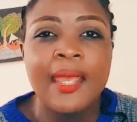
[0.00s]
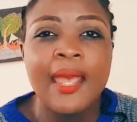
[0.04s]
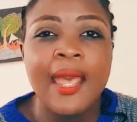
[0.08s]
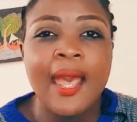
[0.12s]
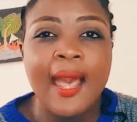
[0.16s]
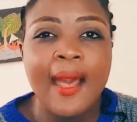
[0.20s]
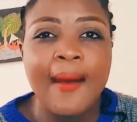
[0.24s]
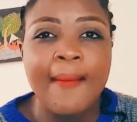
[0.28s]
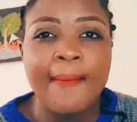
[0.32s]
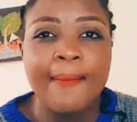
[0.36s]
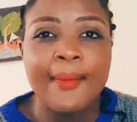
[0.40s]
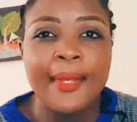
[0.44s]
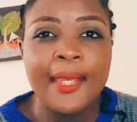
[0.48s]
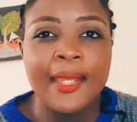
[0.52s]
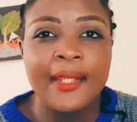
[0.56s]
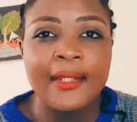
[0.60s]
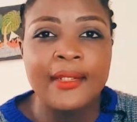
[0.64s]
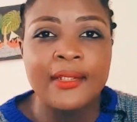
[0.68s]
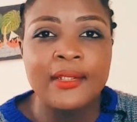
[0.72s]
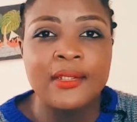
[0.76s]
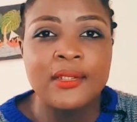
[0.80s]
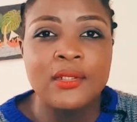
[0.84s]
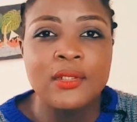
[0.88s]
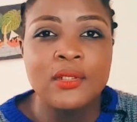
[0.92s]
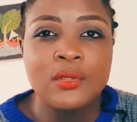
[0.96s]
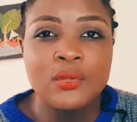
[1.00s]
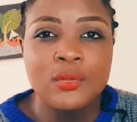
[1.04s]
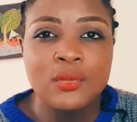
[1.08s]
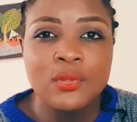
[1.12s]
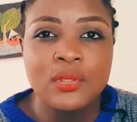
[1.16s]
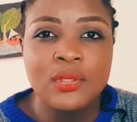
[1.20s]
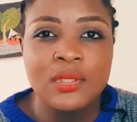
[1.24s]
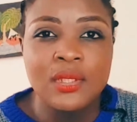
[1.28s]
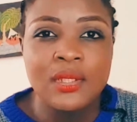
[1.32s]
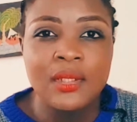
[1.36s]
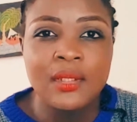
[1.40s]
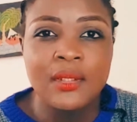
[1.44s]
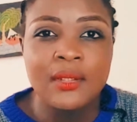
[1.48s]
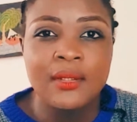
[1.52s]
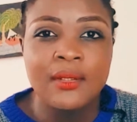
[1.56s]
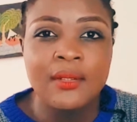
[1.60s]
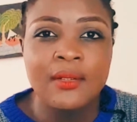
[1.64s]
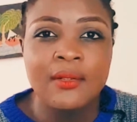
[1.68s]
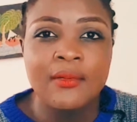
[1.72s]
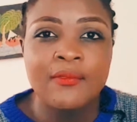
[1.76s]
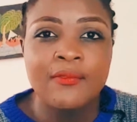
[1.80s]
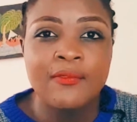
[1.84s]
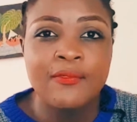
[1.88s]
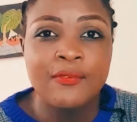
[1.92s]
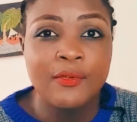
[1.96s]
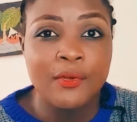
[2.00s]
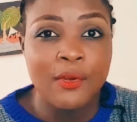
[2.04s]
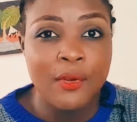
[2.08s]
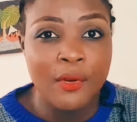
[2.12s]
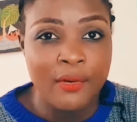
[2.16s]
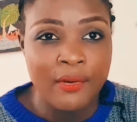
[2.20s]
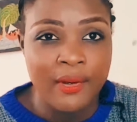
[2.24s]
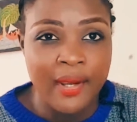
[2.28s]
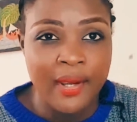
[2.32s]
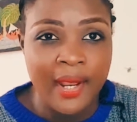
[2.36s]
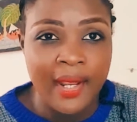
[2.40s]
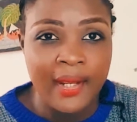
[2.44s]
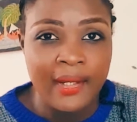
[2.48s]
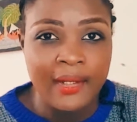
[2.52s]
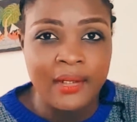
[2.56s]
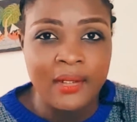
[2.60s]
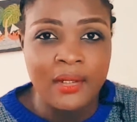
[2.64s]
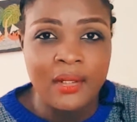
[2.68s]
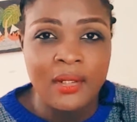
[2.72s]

are made using fluoride.